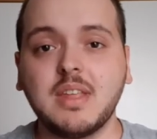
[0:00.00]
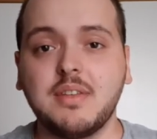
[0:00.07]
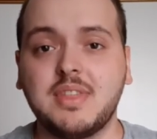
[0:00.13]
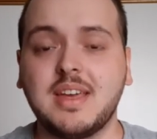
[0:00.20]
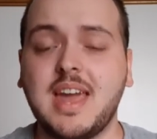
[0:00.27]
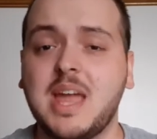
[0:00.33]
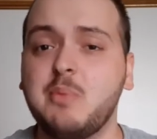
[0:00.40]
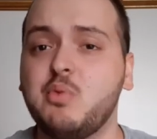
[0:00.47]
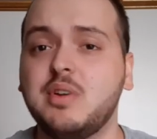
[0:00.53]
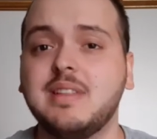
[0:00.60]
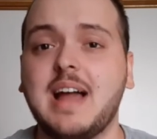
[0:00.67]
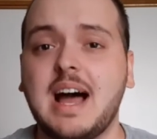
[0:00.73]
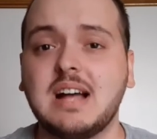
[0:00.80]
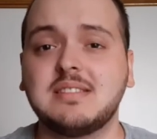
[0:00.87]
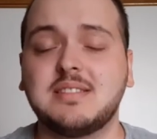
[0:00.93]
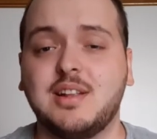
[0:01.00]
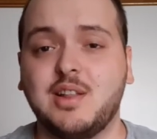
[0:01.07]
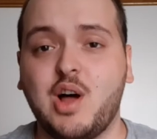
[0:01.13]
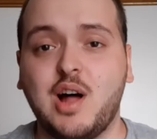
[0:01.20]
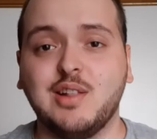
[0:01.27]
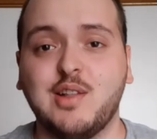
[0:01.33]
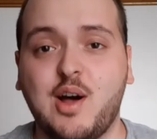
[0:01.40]
the game would last a
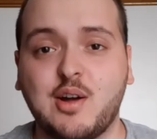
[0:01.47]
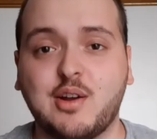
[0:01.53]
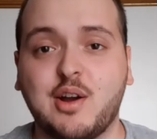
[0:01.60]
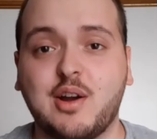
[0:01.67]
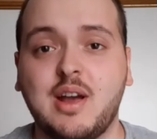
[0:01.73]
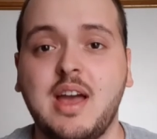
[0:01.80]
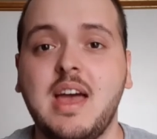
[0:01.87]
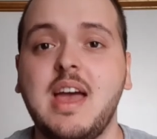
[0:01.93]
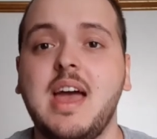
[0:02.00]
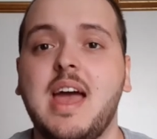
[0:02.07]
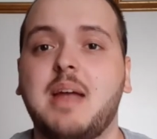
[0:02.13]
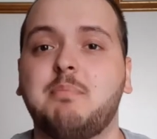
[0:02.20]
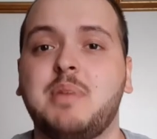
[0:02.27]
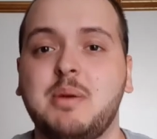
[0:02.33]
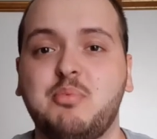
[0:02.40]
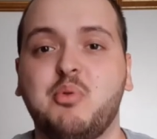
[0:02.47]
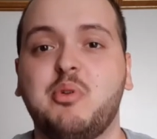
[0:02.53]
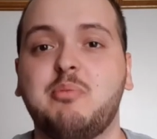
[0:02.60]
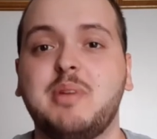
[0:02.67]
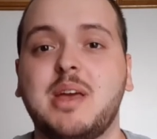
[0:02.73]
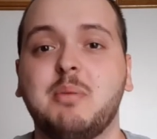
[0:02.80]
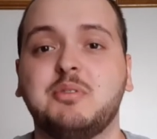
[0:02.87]
lot longer and people
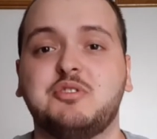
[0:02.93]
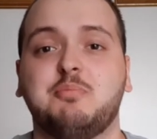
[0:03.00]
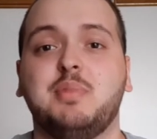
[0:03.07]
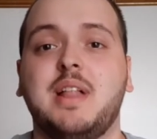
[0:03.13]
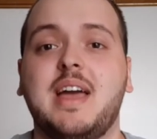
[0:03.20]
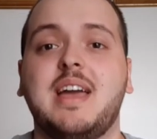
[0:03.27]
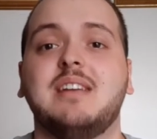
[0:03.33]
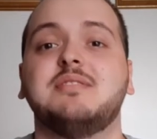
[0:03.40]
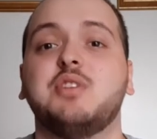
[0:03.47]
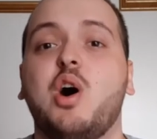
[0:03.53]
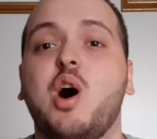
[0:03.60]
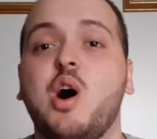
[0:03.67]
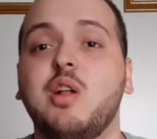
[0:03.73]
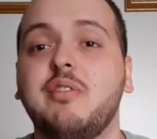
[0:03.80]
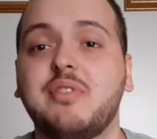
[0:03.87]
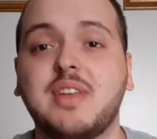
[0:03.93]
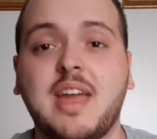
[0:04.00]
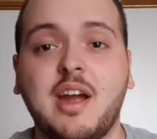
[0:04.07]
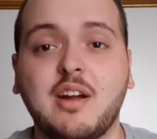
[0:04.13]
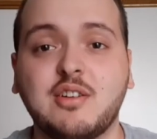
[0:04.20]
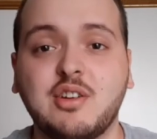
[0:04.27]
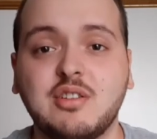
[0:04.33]
would be able to play as all of the
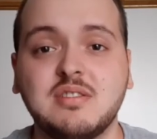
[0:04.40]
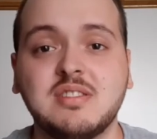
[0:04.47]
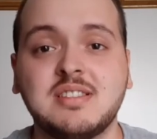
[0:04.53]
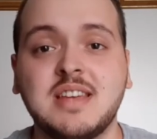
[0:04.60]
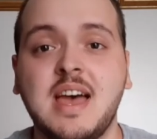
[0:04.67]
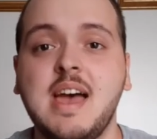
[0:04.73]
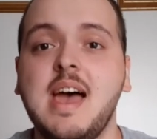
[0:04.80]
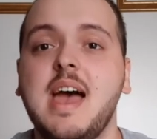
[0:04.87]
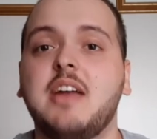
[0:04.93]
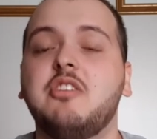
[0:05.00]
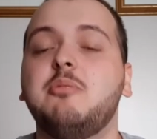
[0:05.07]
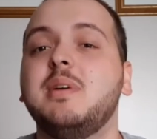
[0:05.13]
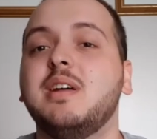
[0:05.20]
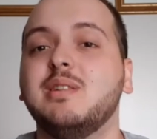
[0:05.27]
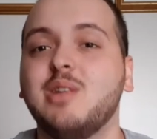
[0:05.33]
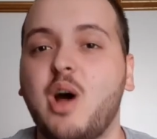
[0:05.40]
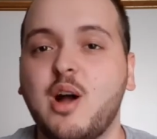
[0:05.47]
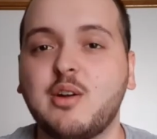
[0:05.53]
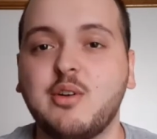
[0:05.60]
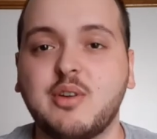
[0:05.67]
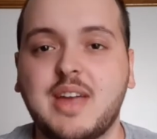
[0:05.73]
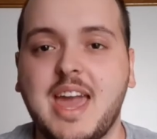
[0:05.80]
characters and it'd be a
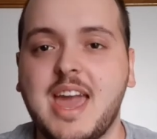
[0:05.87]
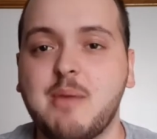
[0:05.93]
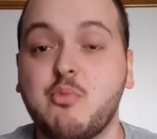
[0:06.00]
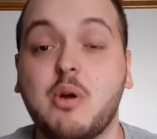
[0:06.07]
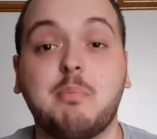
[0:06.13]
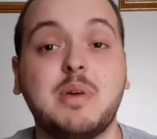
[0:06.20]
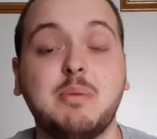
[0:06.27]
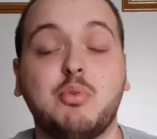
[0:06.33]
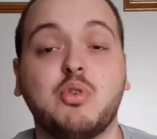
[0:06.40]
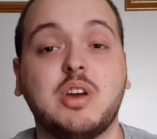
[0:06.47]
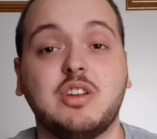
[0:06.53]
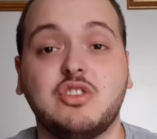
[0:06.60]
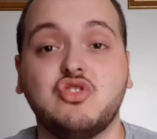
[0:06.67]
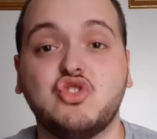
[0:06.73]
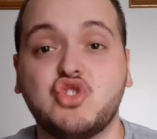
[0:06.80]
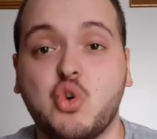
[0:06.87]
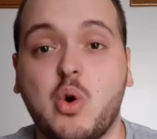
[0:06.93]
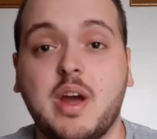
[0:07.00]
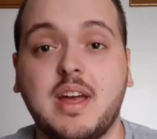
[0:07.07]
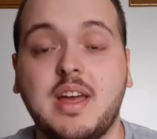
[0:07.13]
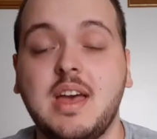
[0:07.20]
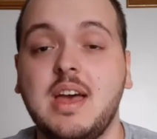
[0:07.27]
longer game where people could
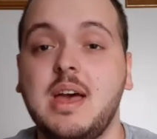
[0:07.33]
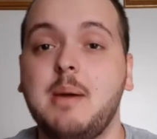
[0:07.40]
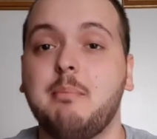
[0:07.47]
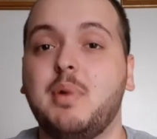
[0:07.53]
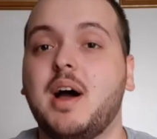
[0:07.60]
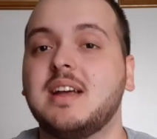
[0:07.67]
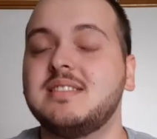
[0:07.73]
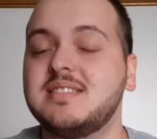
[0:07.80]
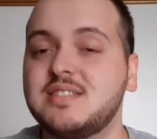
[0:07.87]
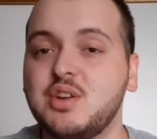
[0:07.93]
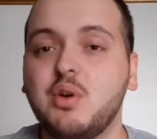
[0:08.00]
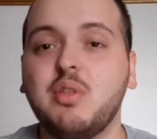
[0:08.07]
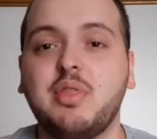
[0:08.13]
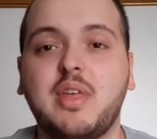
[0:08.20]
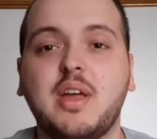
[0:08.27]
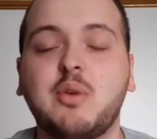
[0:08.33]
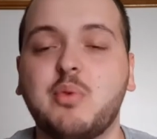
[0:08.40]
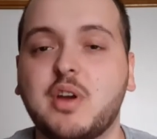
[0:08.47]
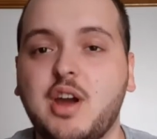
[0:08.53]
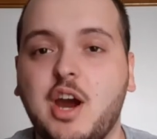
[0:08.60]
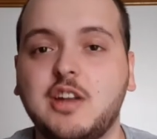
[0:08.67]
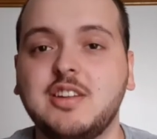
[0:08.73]
enjoy but I still think
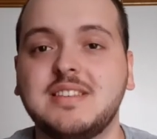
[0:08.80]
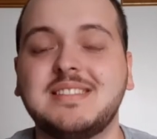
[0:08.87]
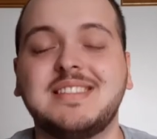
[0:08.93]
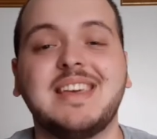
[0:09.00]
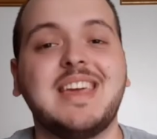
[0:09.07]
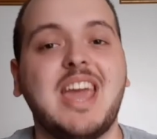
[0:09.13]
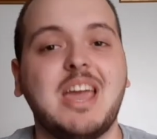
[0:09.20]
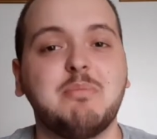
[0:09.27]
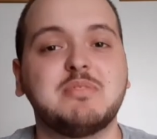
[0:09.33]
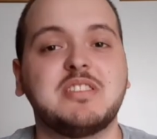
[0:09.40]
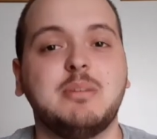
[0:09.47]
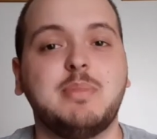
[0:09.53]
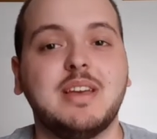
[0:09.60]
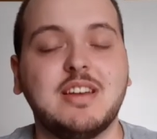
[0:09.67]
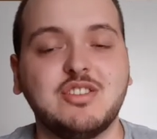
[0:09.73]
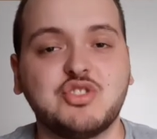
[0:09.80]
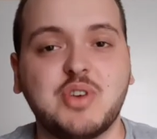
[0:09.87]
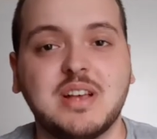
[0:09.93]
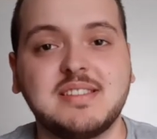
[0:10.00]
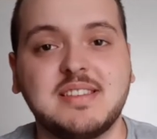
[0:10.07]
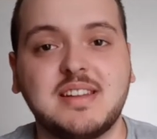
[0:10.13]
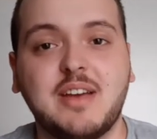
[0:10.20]
regardless the game is going to be
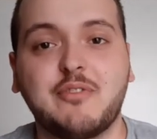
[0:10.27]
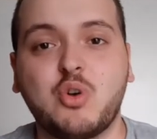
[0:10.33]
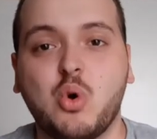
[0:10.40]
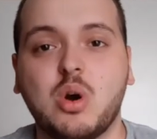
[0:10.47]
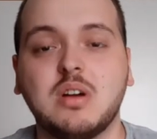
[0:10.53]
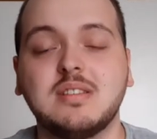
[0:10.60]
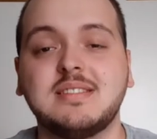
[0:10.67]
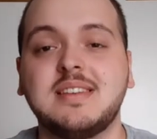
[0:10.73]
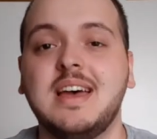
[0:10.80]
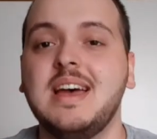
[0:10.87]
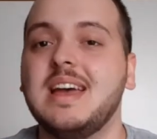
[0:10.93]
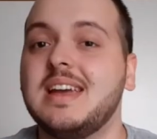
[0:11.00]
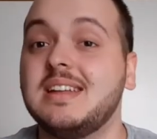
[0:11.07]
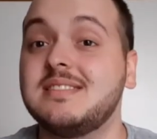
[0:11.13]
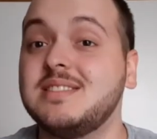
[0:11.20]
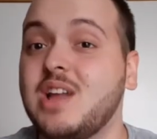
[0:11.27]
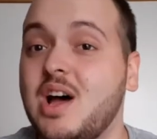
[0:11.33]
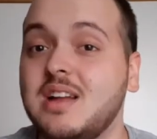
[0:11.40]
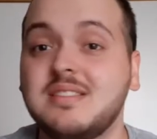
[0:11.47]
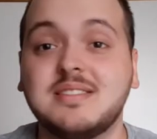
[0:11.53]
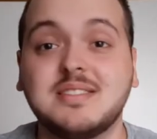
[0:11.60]
interesting. Of course, it's not